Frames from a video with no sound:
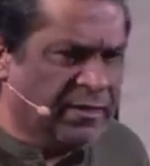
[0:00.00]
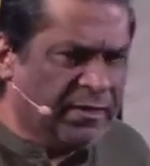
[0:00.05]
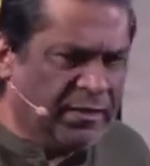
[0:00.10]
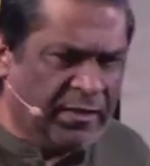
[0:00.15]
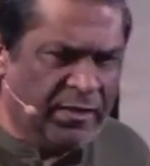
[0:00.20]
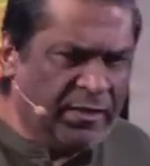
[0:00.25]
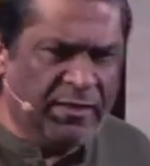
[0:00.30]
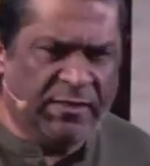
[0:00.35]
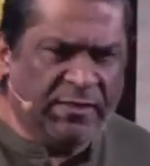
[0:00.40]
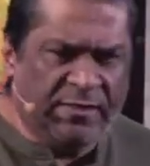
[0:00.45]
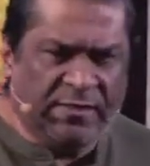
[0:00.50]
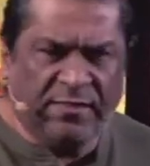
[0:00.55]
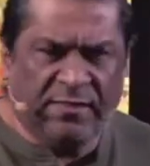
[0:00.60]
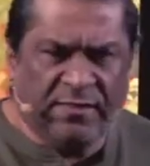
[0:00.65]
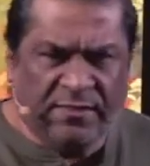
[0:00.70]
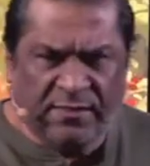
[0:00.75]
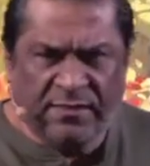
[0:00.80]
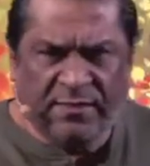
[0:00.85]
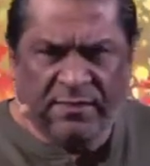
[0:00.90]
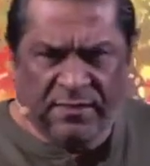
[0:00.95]

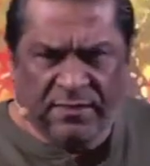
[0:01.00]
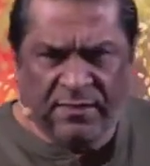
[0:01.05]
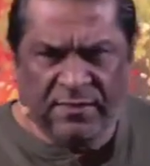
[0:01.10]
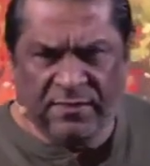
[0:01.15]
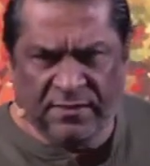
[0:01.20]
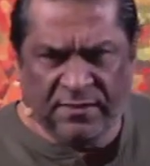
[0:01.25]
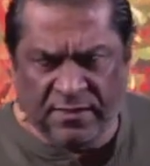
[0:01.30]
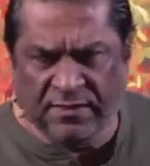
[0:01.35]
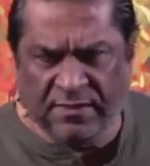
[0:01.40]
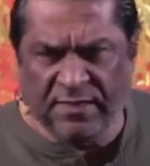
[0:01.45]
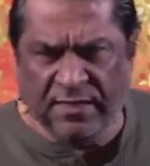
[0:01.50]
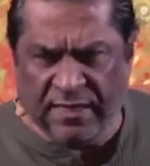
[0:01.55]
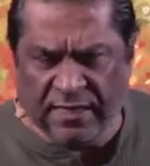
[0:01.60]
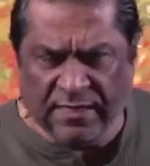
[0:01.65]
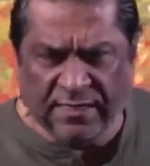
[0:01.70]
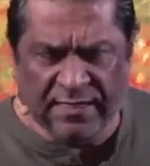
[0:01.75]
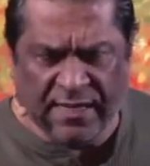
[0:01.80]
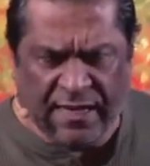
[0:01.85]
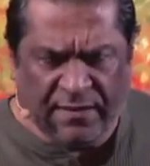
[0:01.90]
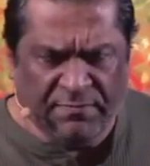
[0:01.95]
is just an
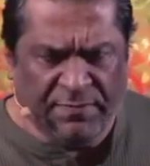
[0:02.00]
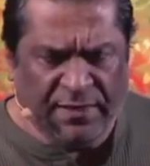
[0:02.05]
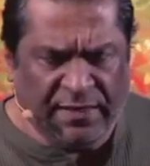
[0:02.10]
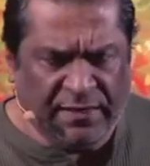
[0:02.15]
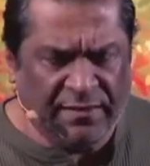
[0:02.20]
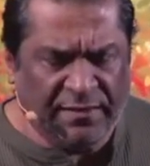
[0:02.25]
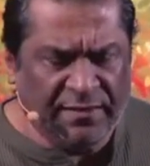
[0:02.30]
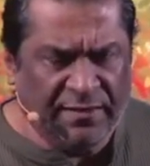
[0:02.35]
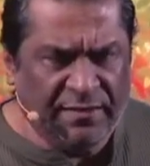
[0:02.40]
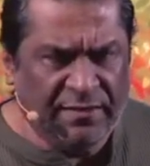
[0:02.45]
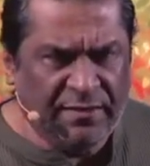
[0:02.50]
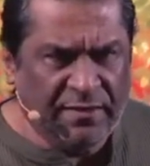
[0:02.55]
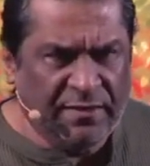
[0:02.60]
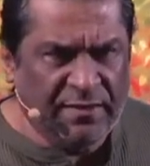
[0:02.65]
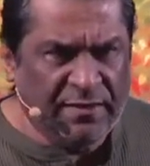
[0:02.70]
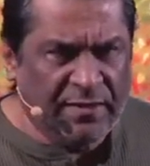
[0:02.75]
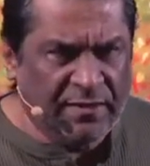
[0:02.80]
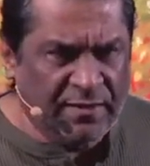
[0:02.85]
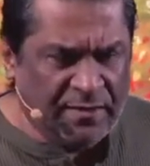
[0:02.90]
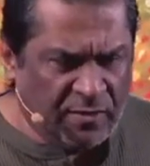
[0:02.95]
example,
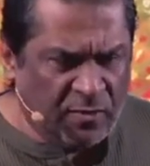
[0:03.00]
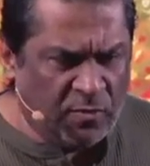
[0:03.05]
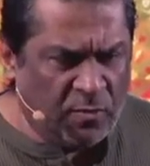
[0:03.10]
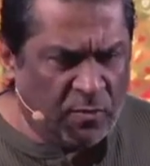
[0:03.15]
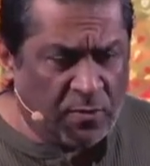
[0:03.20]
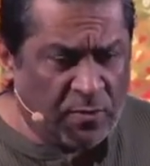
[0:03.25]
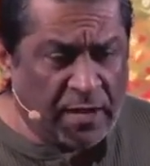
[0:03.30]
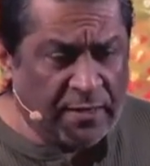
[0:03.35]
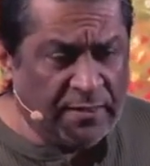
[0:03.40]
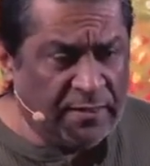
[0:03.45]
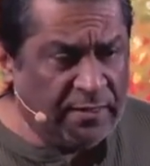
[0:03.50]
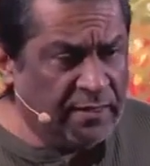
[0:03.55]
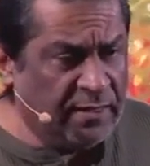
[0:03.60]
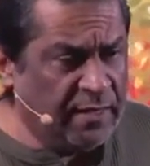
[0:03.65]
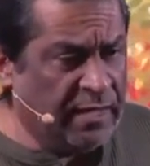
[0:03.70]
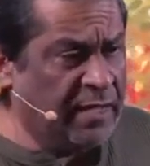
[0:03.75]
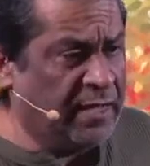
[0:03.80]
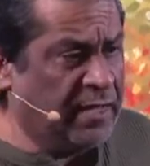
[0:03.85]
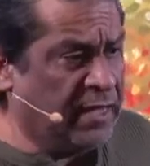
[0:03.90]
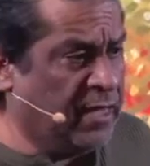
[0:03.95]
or rather
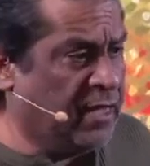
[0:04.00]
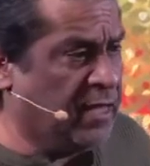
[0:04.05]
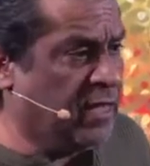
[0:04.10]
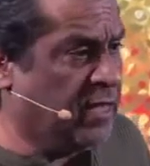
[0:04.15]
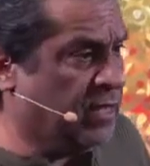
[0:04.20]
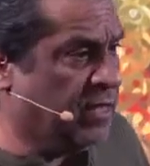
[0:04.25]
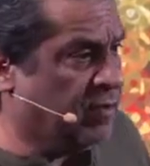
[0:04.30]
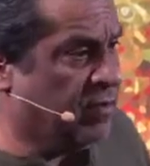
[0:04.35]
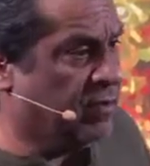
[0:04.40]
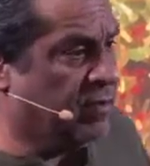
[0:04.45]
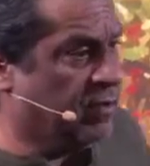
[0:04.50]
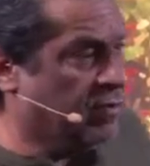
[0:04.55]
a